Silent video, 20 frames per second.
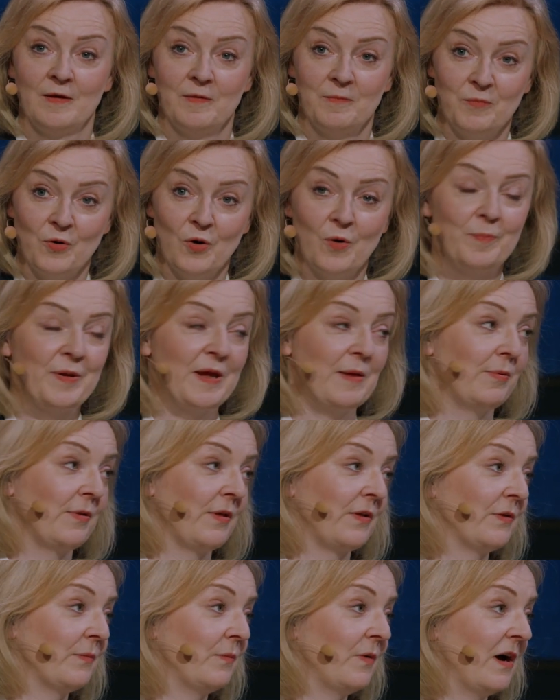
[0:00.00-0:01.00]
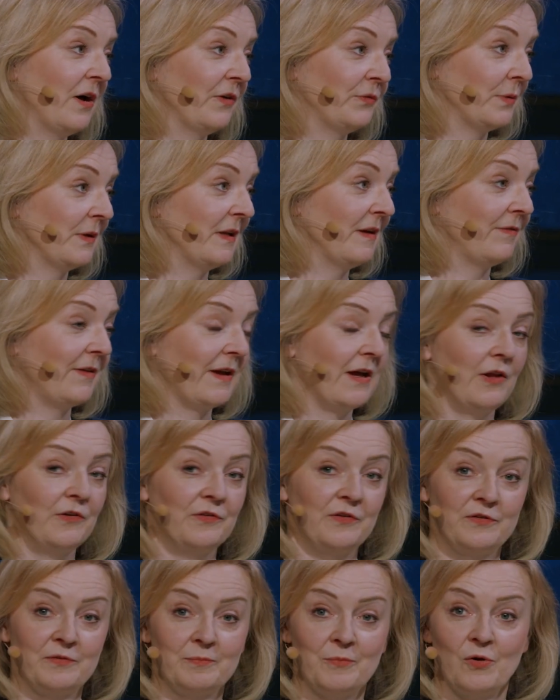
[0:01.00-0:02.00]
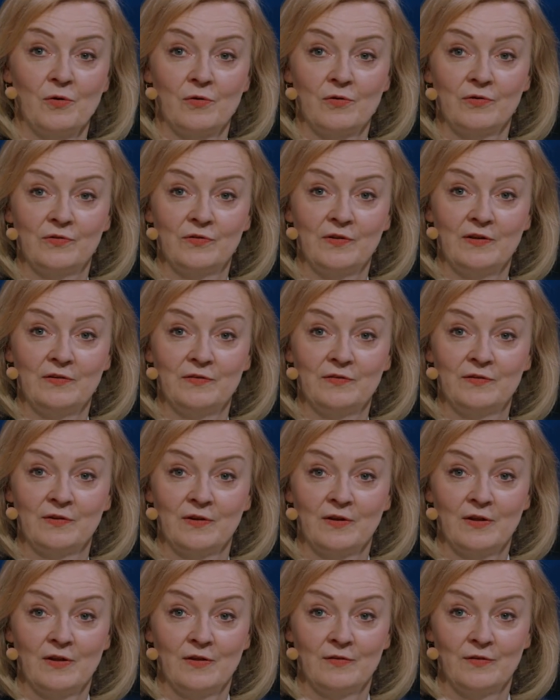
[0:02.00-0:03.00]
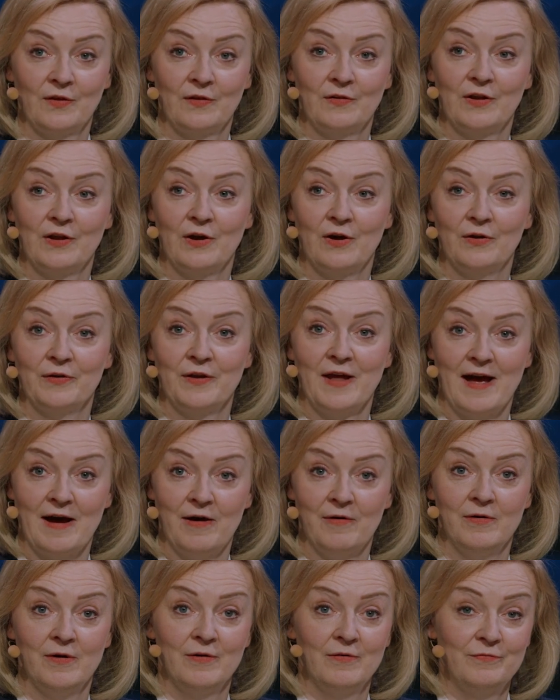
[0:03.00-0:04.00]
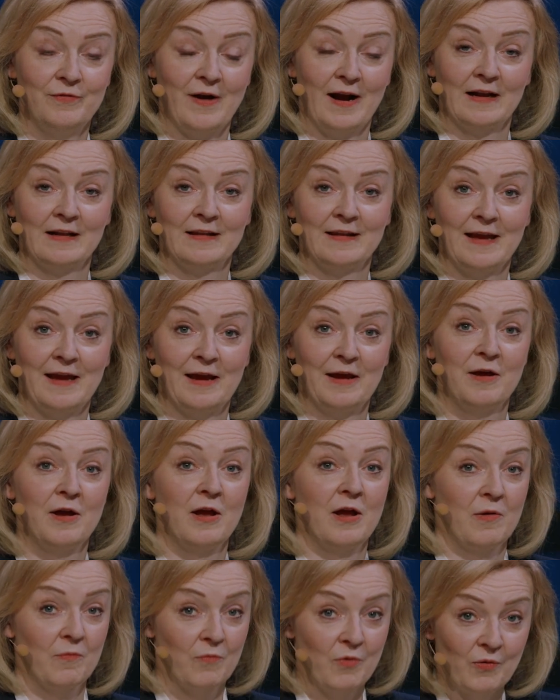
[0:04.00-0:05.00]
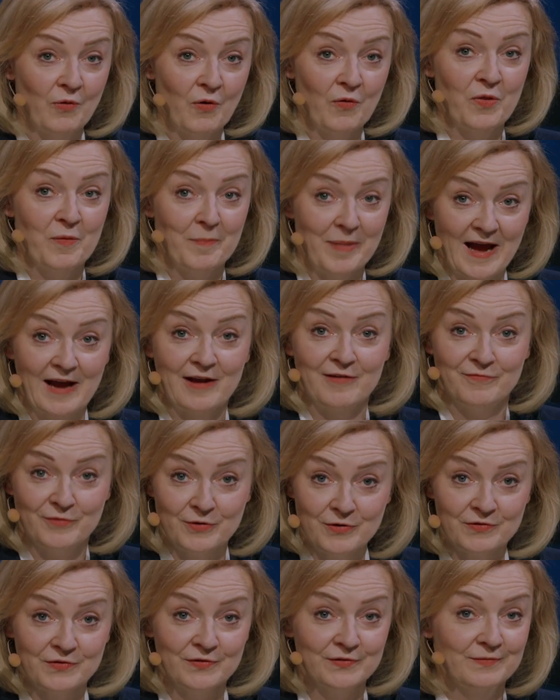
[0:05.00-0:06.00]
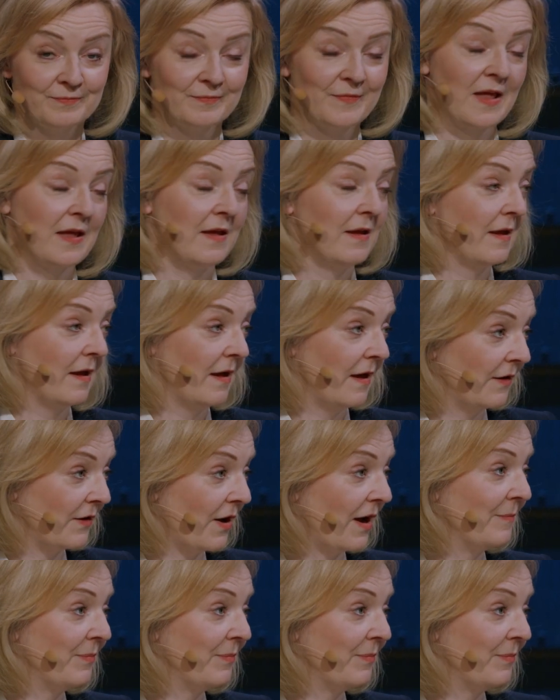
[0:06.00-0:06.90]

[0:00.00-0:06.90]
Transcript: more people in the world were living under democracies than they are now. Frankly, we're on the back foot, and I